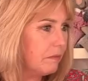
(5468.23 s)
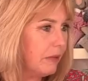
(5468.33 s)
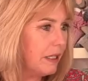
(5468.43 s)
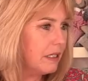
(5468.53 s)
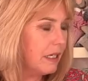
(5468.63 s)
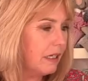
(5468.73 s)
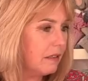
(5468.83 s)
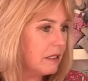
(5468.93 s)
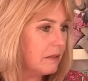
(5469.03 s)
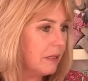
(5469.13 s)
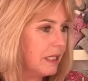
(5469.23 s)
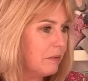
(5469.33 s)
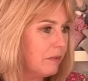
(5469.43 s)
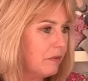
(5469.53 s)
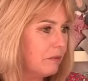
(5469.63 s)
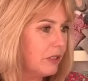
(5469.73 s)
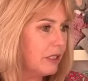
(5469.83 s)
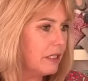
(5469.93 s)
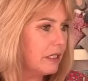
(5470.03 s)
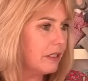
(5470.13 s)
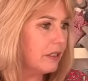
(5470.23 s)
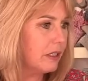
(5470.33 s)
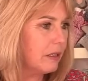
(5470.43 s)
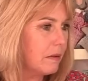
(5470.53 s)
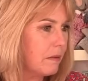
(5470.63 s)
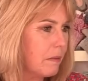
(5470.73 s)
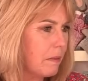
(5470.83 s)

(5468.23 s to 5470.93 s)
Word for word: Baste the handles in place before machine stitching.